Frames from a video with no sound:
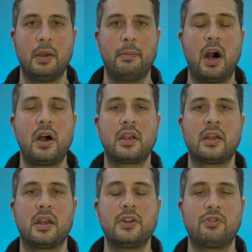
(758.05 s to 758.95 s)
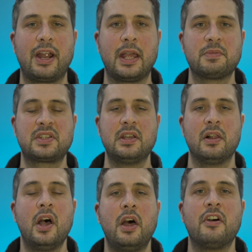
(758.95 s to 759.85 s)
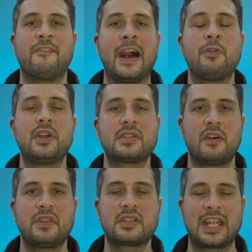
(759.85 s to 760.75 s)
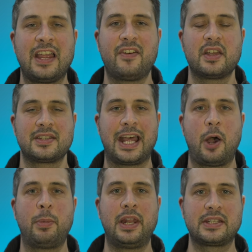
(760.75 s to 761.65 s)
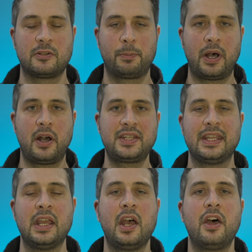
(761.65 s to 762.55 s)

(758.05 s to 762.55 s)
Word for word: Mark and Graham Steele, the founders of the Save Us Now political party,